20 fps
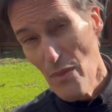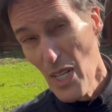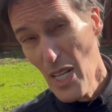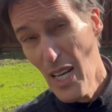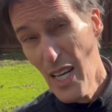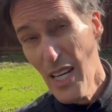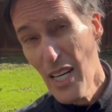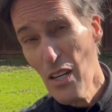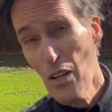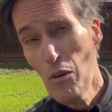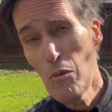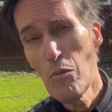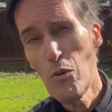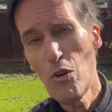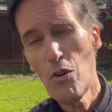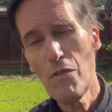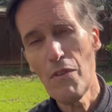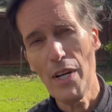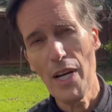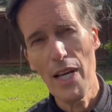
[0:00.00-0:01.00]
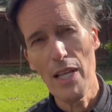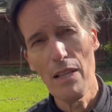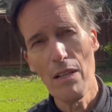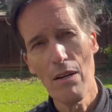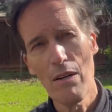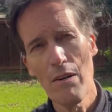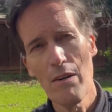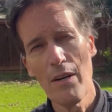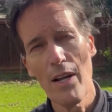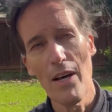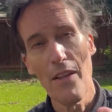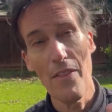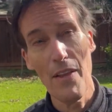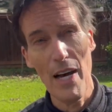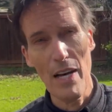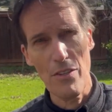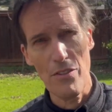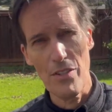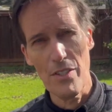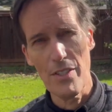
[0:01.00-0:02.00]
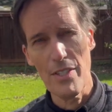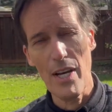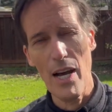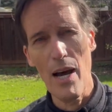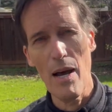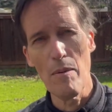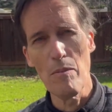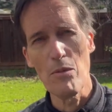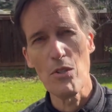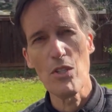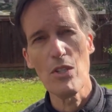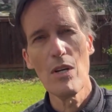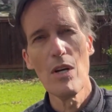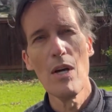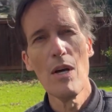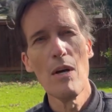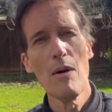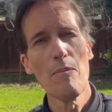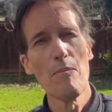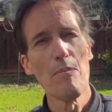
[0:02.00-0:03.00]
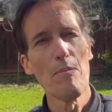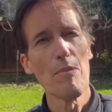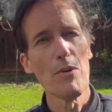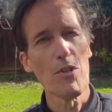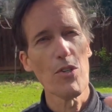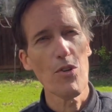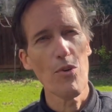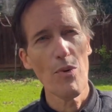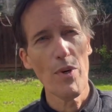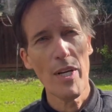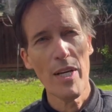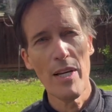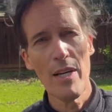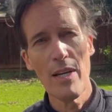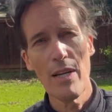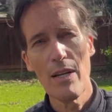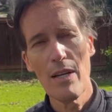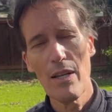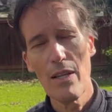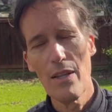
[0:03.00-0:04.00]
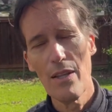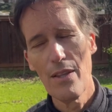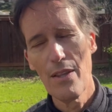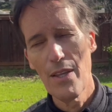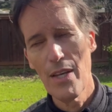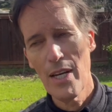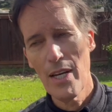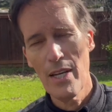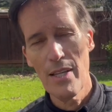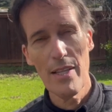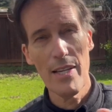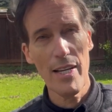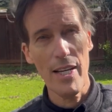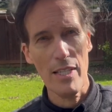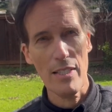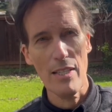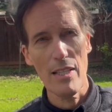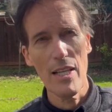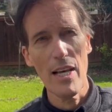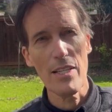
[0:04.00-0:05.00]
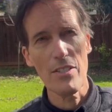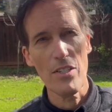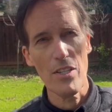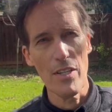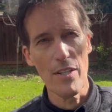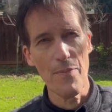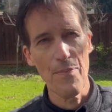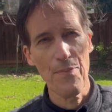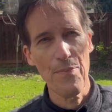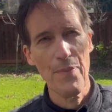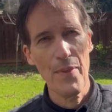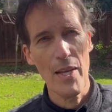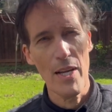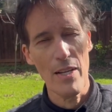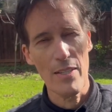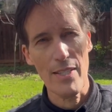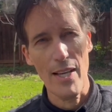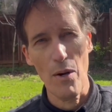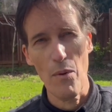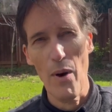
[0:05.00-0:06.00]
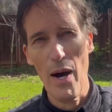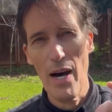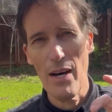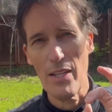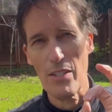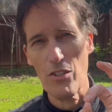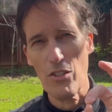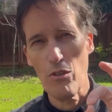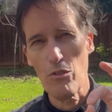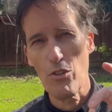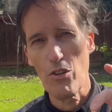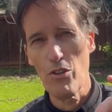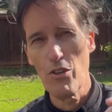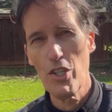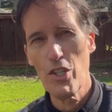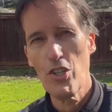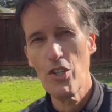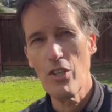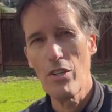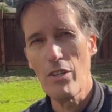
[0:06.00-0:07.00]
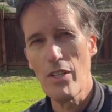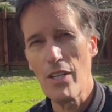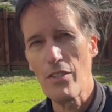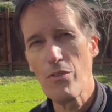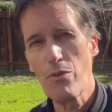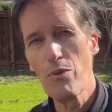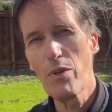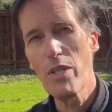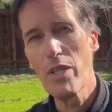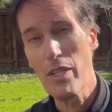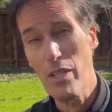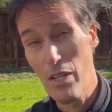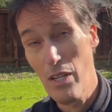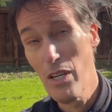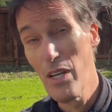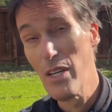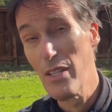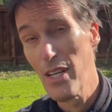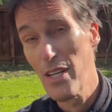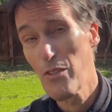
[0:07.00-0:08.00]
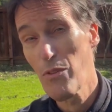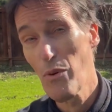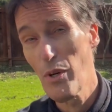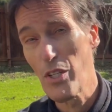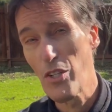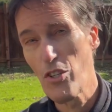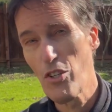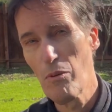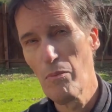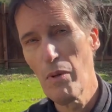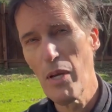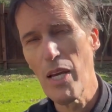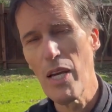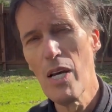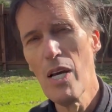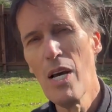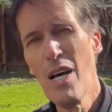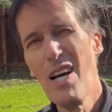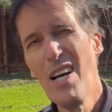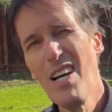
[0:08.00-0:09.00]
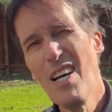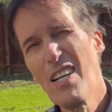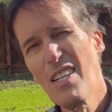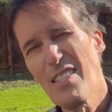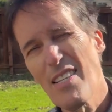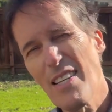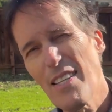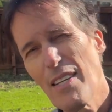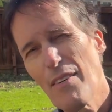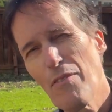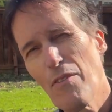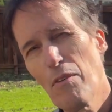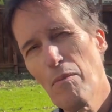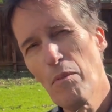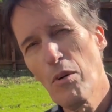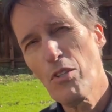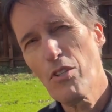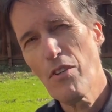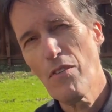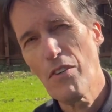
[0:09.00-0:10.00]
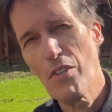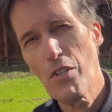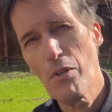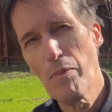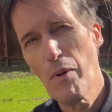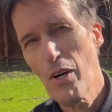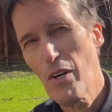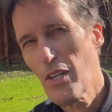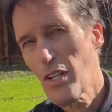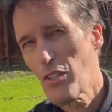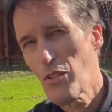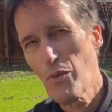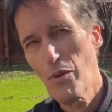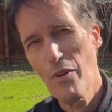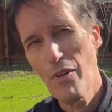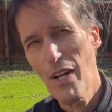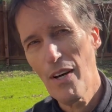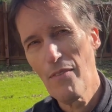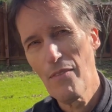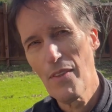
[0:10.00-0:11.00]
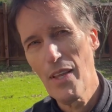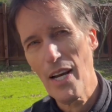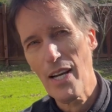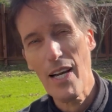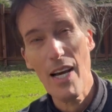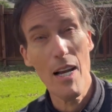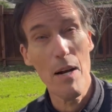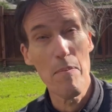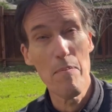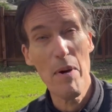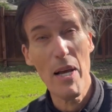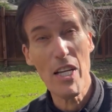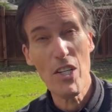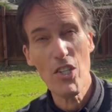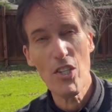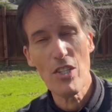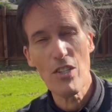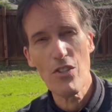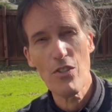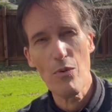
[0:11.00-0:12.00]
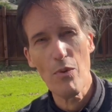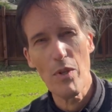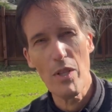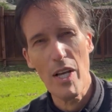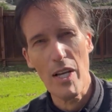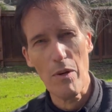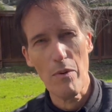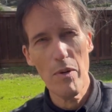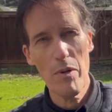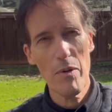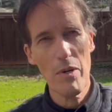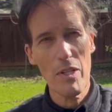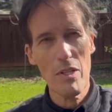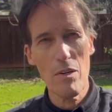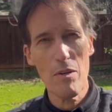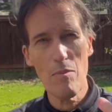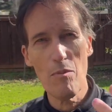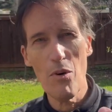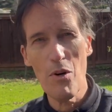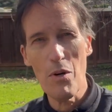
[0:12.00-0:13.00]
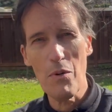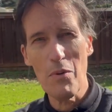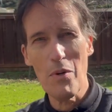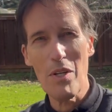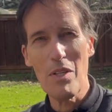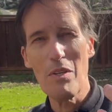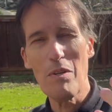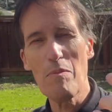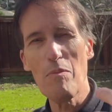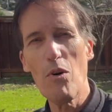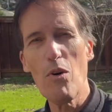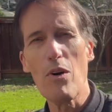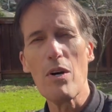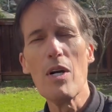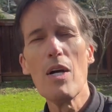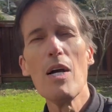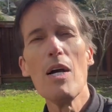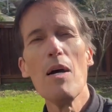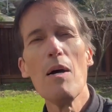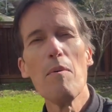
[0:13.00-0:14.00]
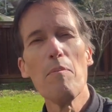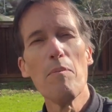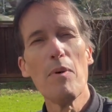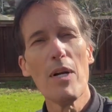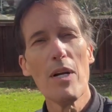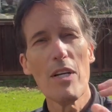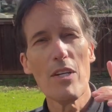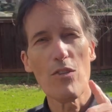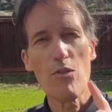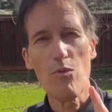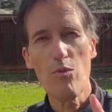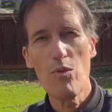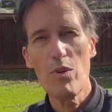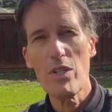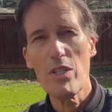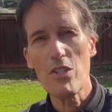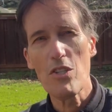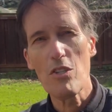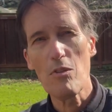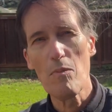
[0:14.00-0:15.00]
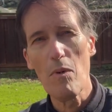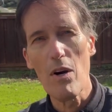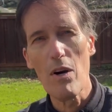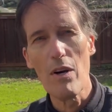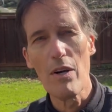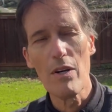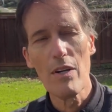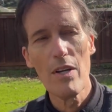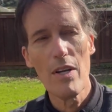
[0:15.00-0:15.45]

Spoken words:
any new move that I learn 1,000 times between then and the next lesson. I was like, wow, that's so traditional. That's really good. That's the way it should be. So I think for most of us Americans, we don't have that kind of patience. We're like, well, I want to learn more. I want to learn more. But it is really smart